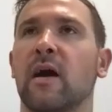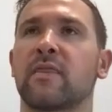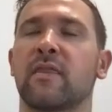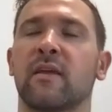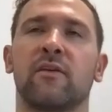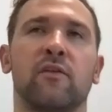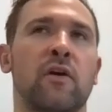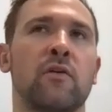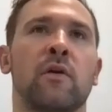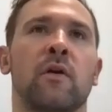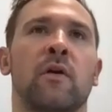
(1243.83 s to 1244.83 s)
I think, you
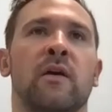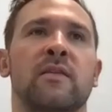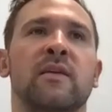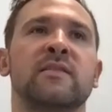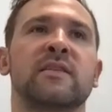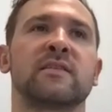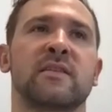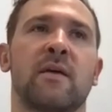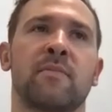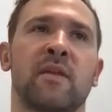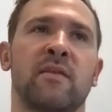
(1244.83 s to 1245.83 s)
know, this is
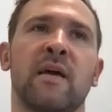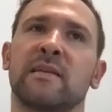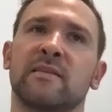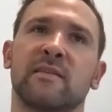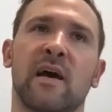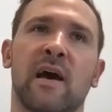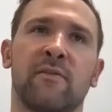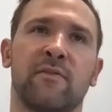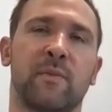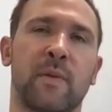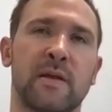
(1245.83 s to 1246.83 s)
something that
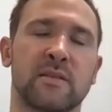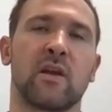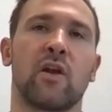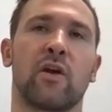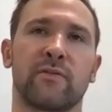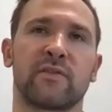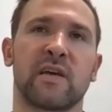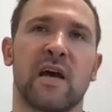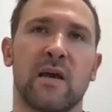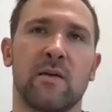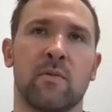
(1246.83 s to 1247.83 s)
I've spent a lot of
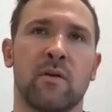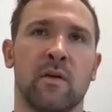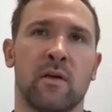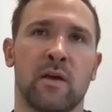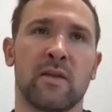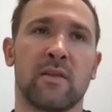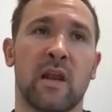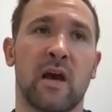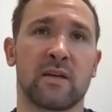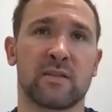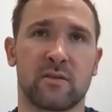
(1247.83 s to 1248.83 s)
time in the
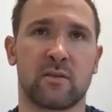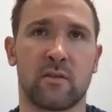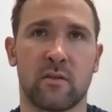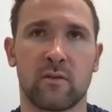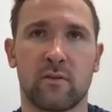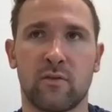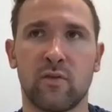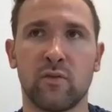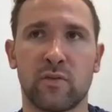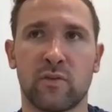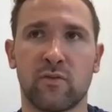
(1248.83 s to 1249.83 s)
last
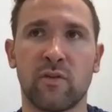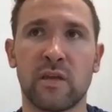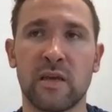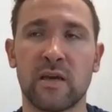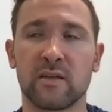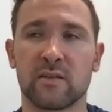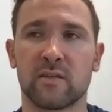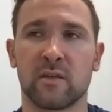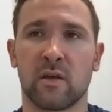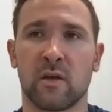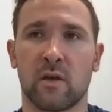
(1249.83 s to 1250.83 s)
2 to 3 years
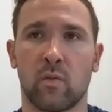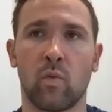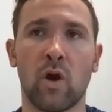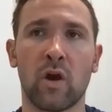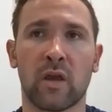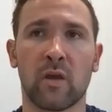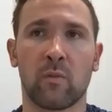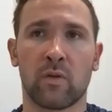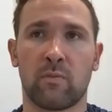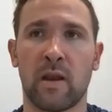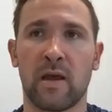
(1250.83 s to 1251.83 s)
working
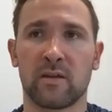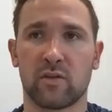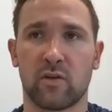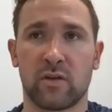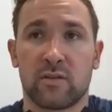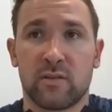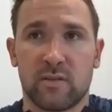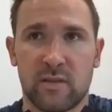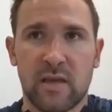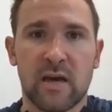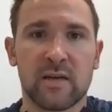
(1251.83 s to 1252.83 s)
with players on, is
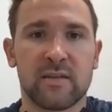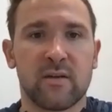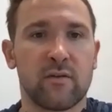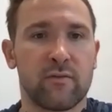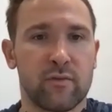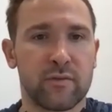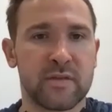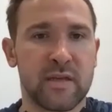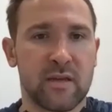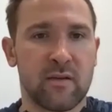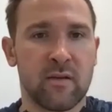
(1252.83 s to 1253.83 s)
the idea of
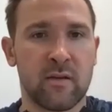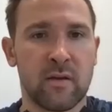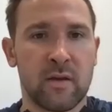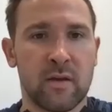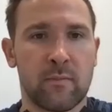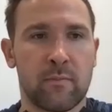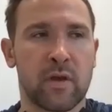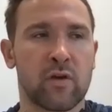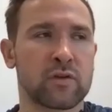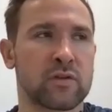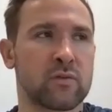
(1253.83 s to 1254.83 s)
routine.
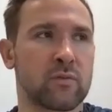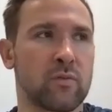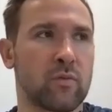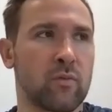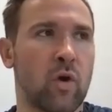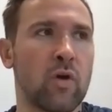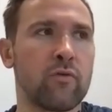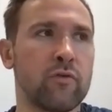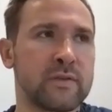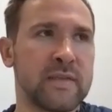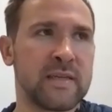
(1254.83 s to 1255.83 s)
Because what
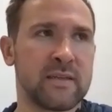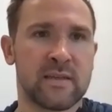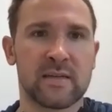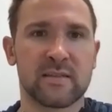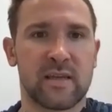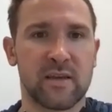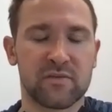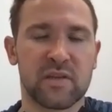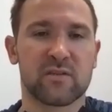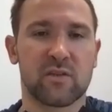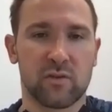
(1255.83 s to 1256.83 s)
routine does, it gives
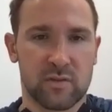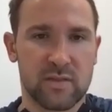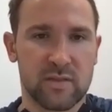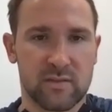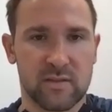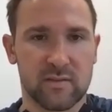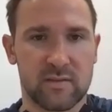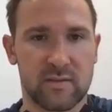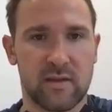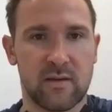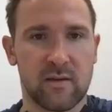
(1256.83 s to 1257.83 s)
us
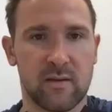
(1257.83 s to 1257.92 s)
consistency.